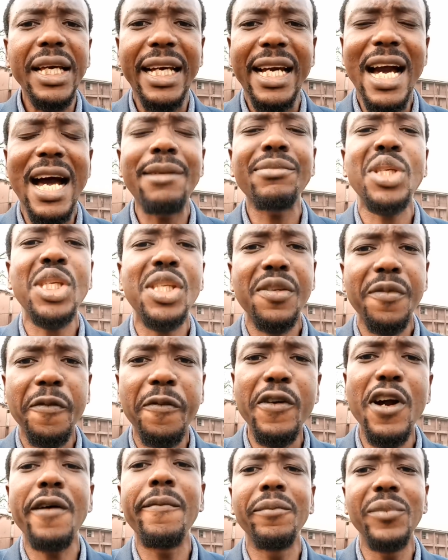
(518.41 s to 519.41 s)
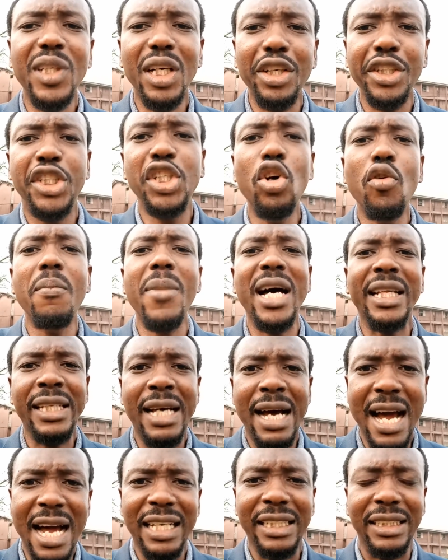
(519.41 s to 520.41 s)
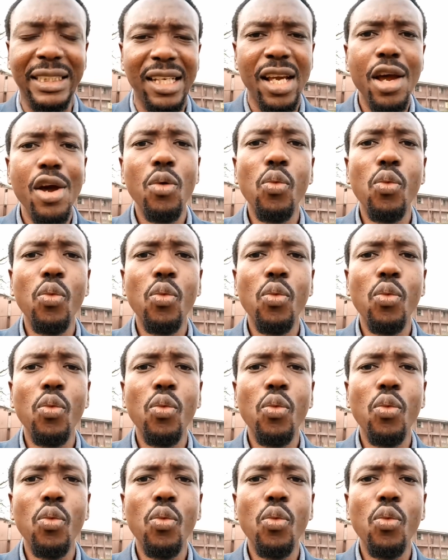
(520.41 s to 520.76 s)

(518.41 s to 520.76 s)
comes from the human heart